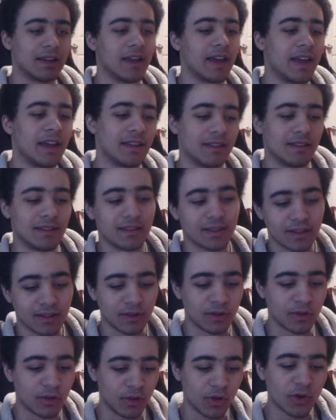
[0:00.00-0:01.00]
And
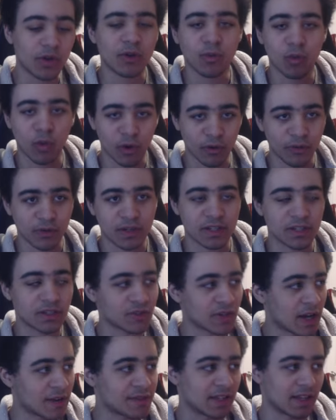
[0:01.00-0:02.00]
you can roll for disk
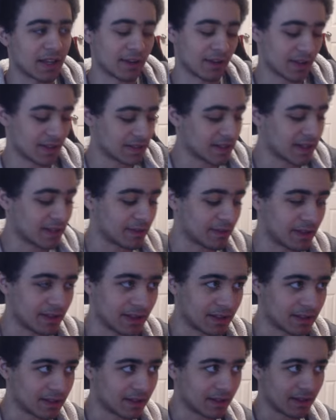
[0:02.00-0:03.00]
drives. Again, I'll get to
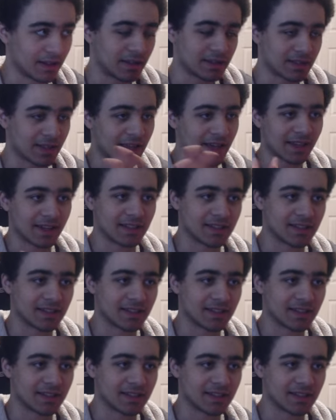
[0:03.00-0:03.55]
that in a